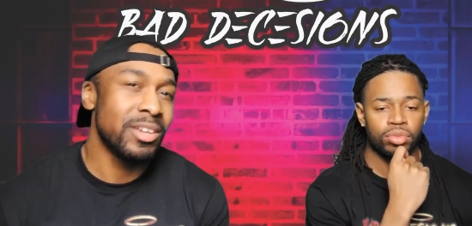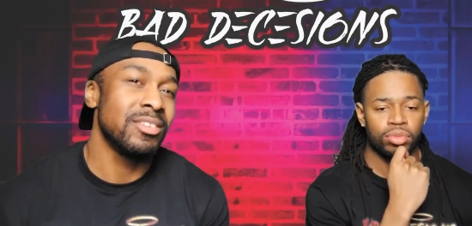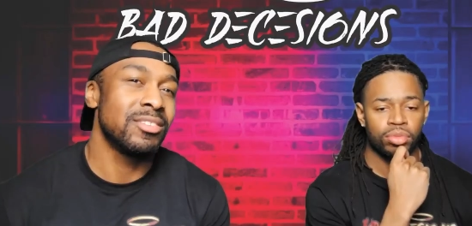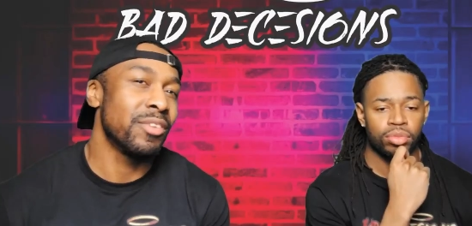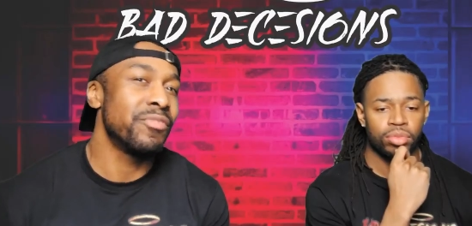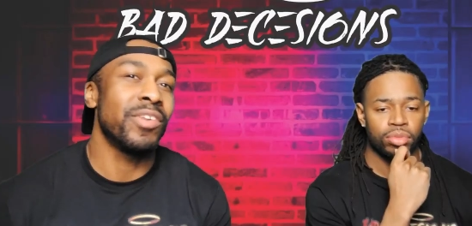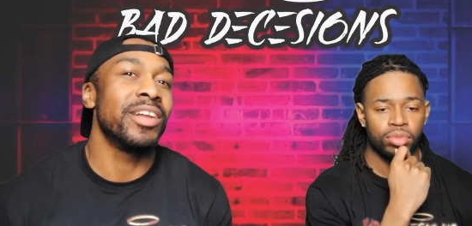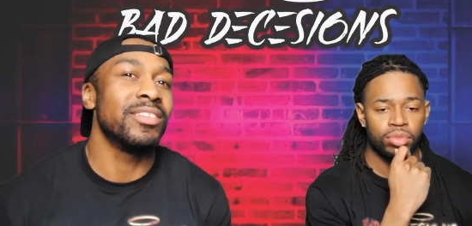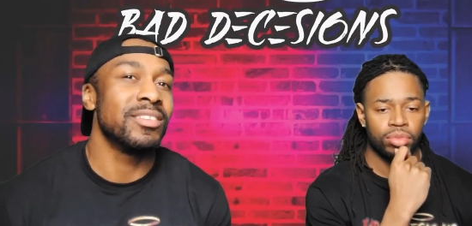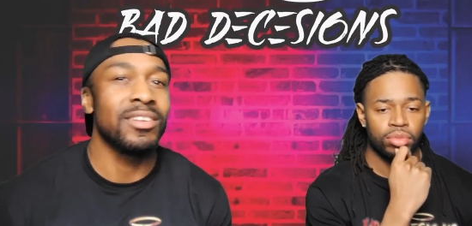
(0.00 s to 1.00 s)
Speaker 1: to
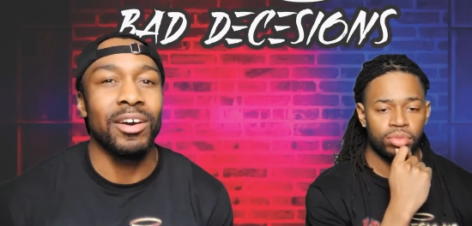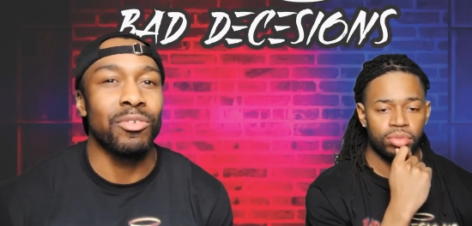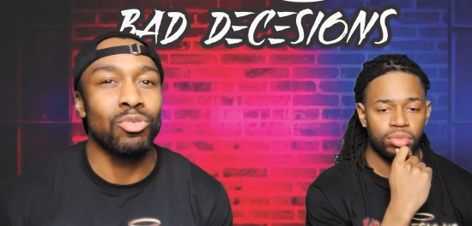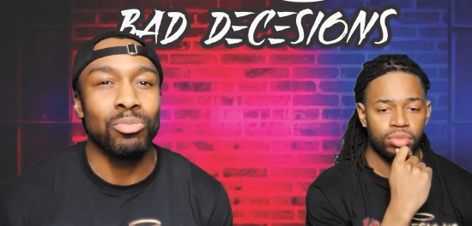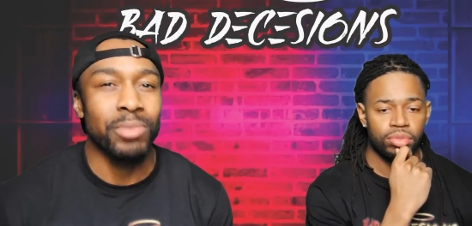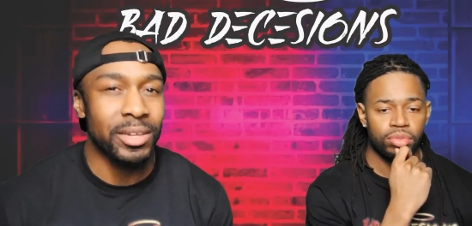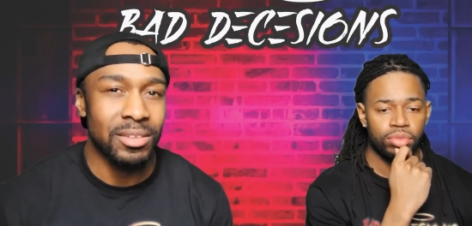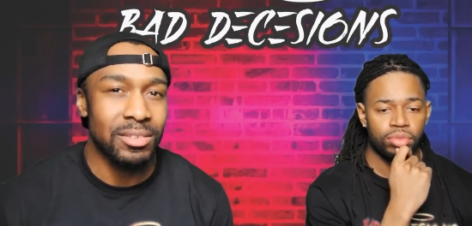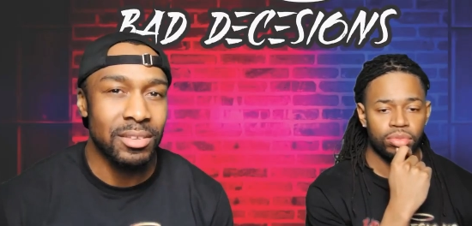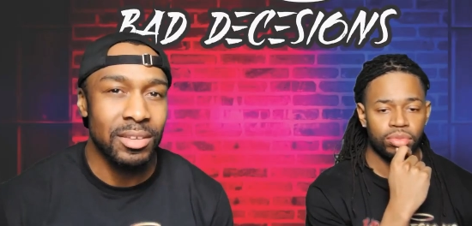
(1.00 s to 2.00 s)
fund a room like this?
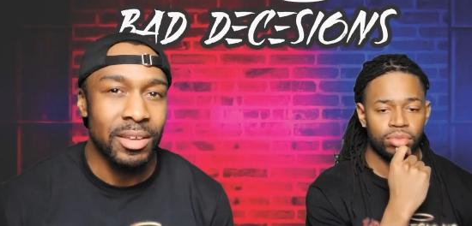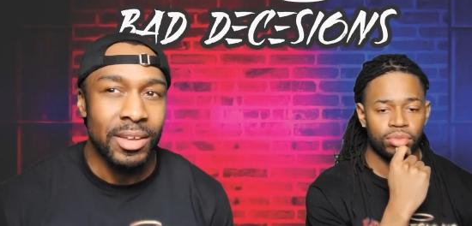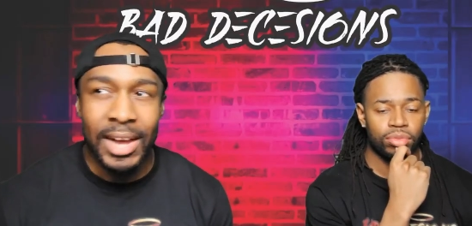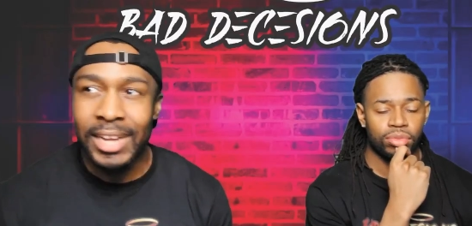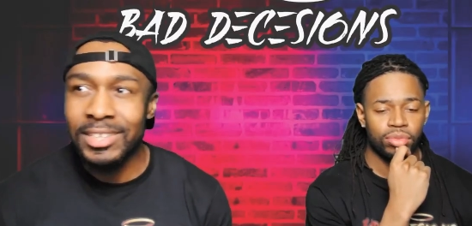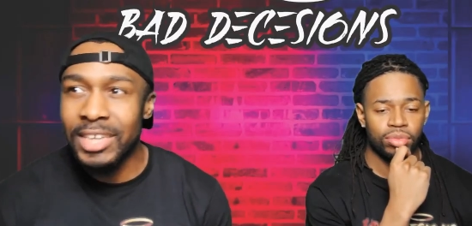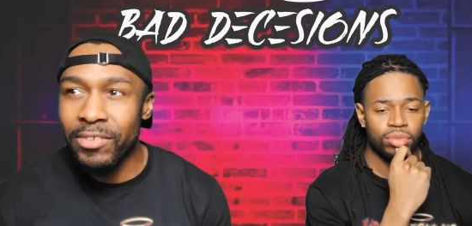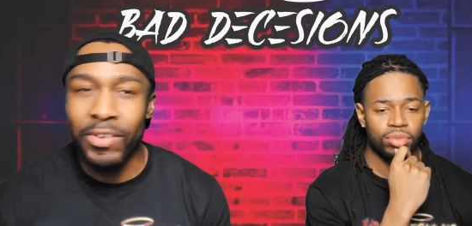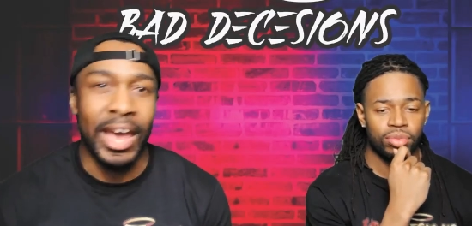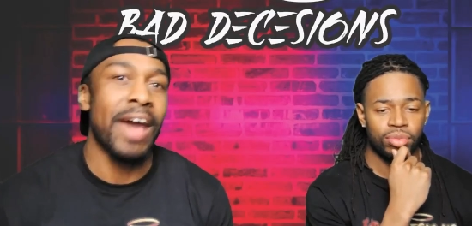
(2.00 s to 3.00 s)
I can see if
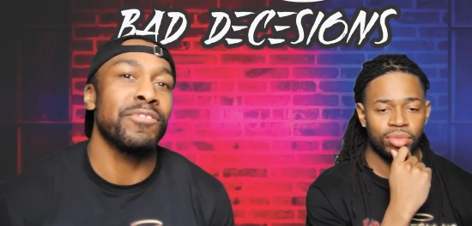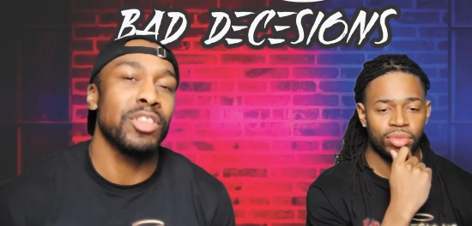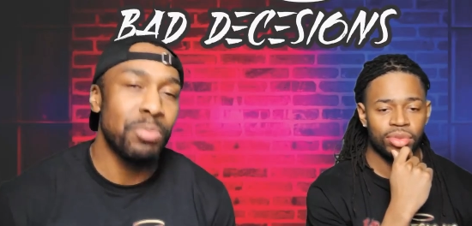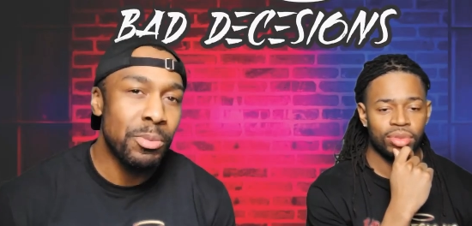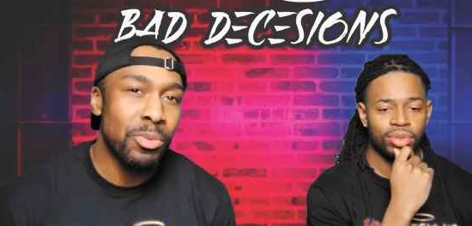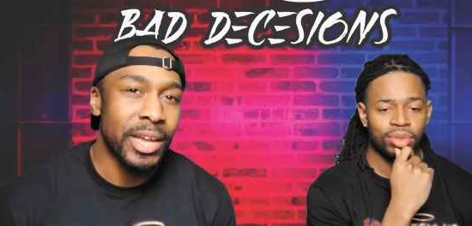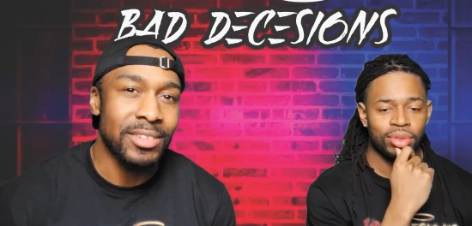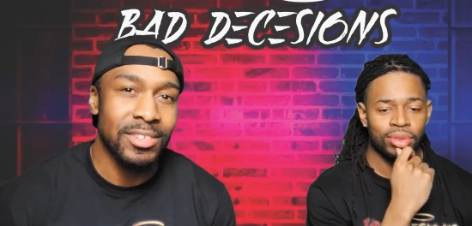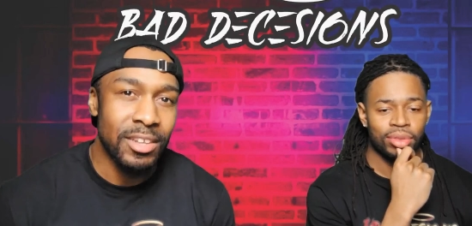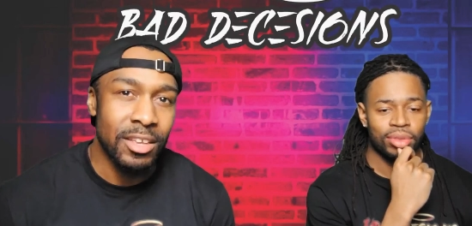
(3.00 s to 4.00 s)
half of the people in that
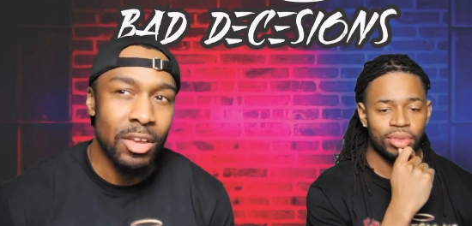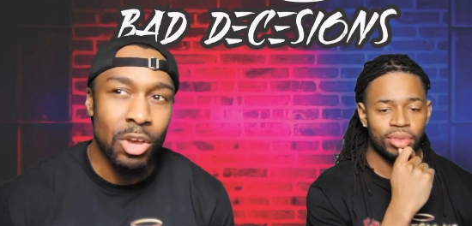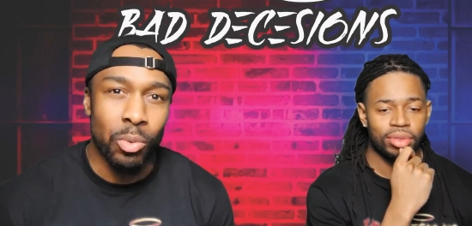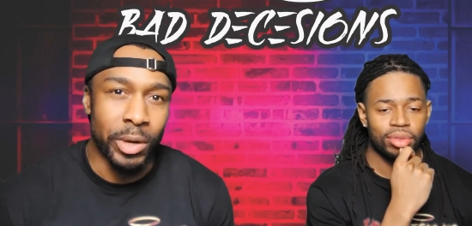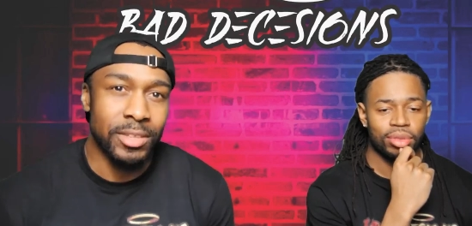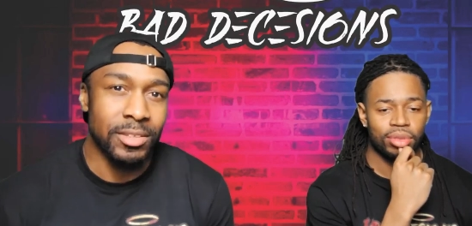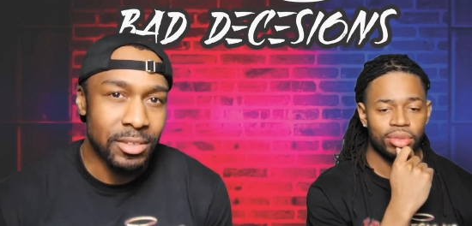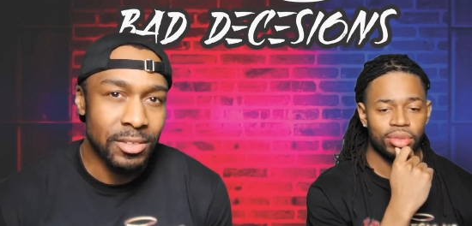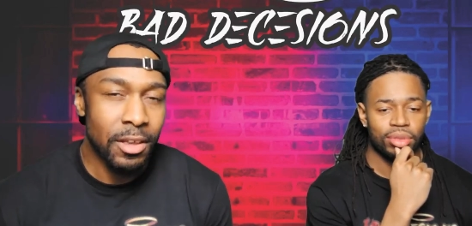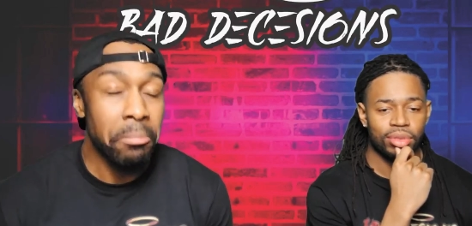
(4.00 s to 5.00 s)
city were into this,
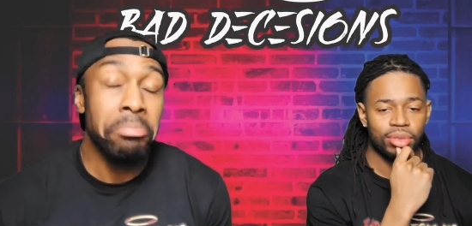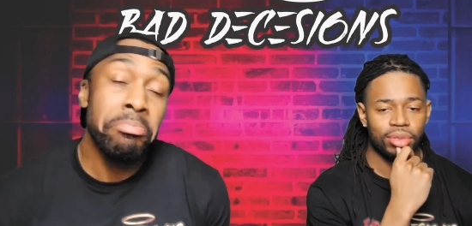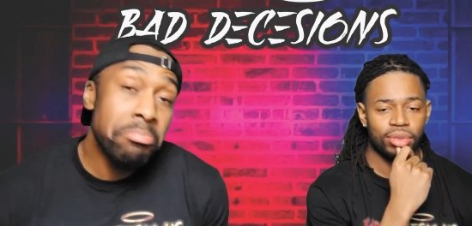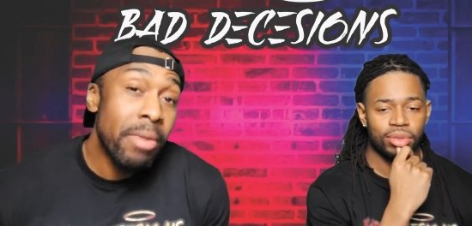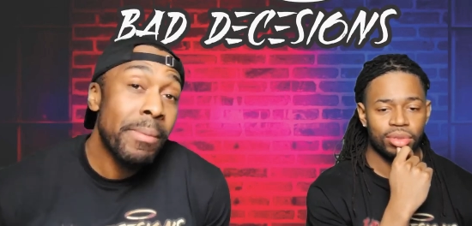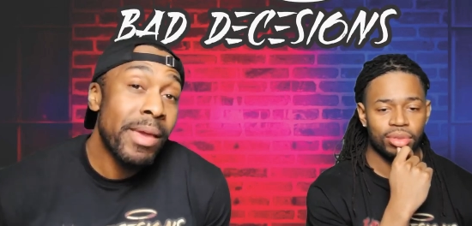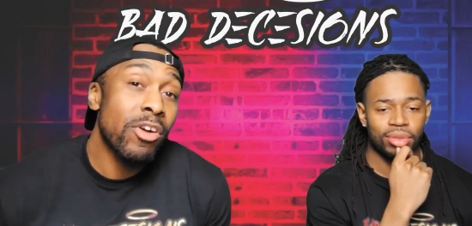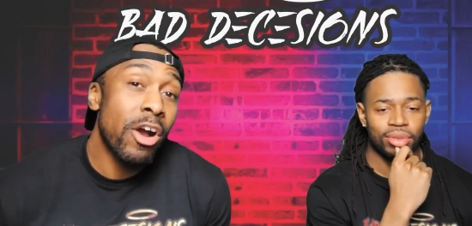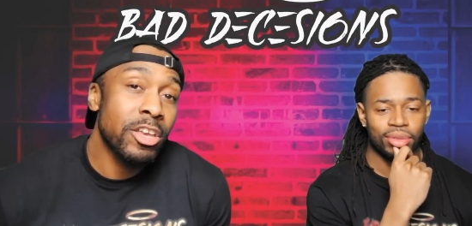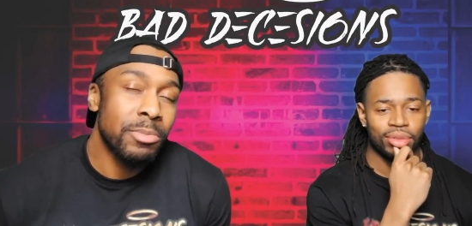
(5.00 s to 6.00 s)
maybe have an
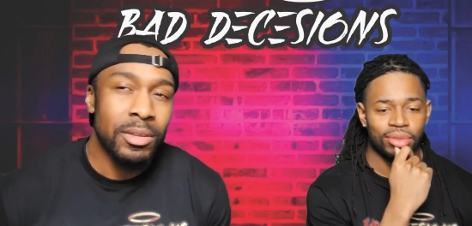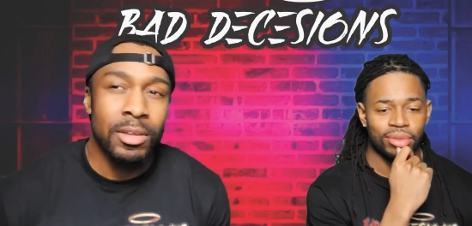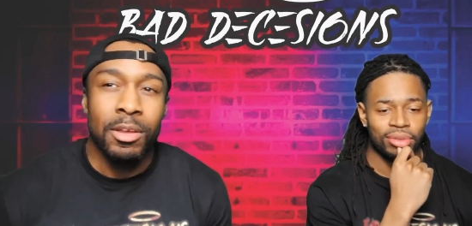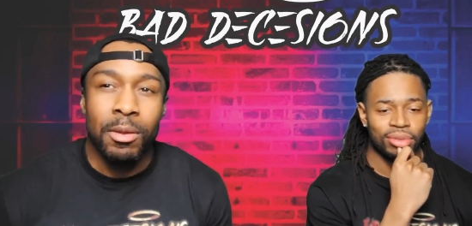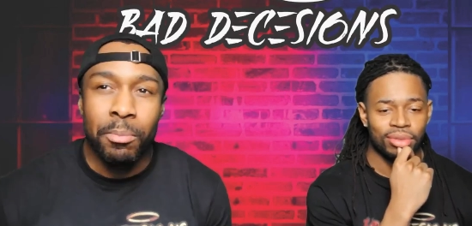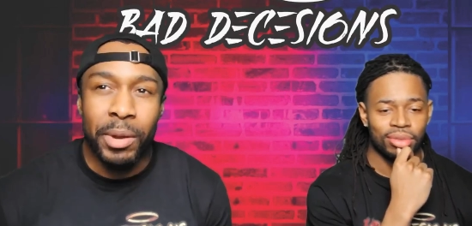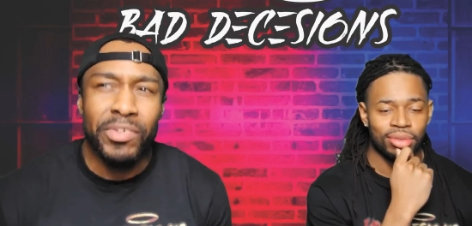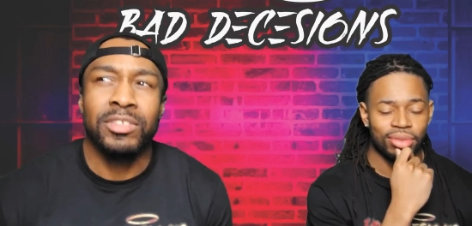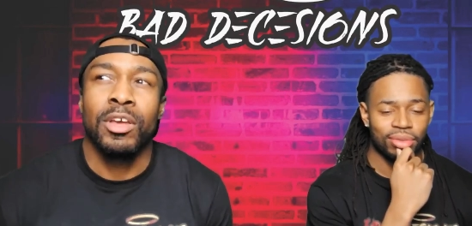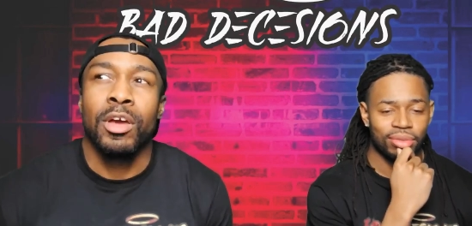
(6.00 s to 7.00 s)
argument. But if it's
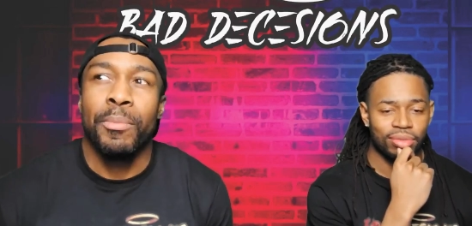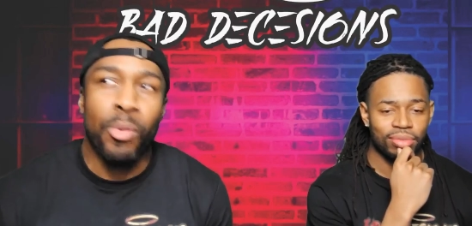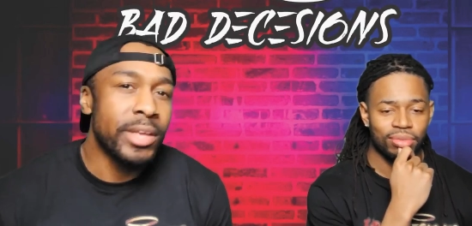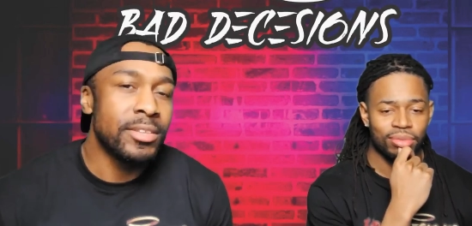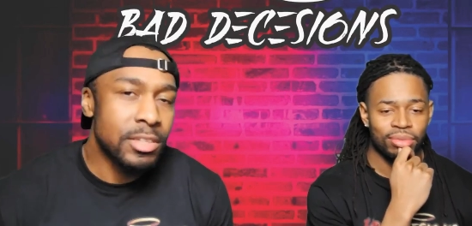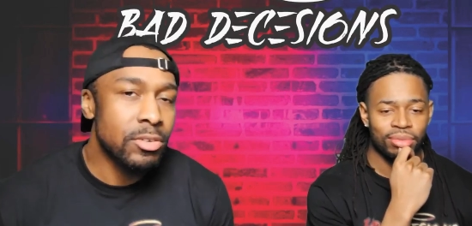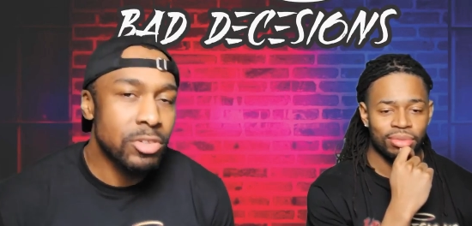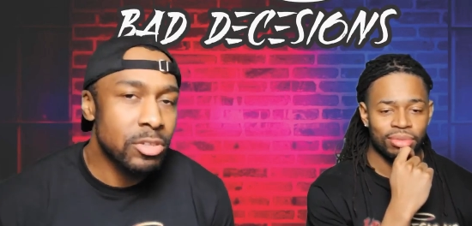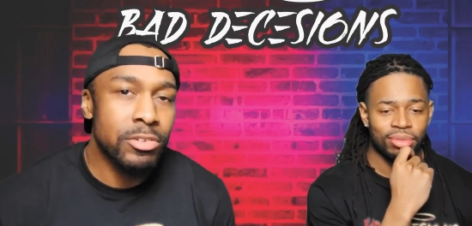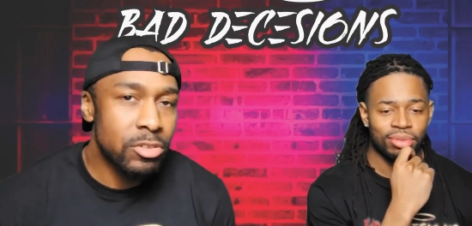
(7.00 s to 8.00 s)

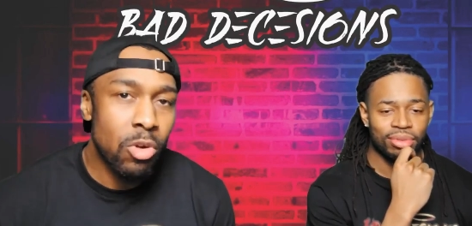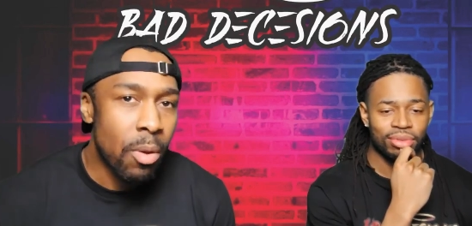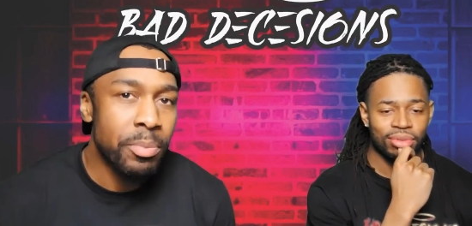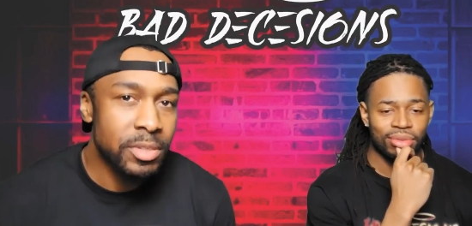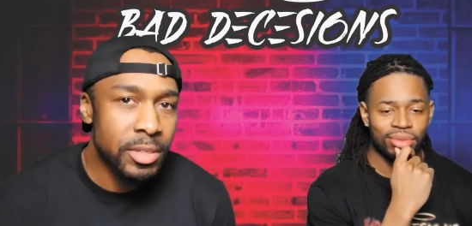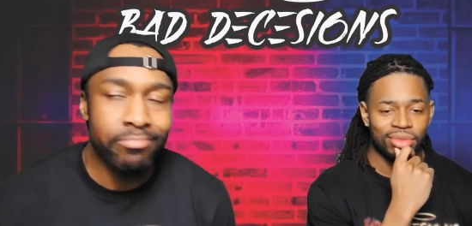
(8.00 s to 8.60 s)
0.0001%,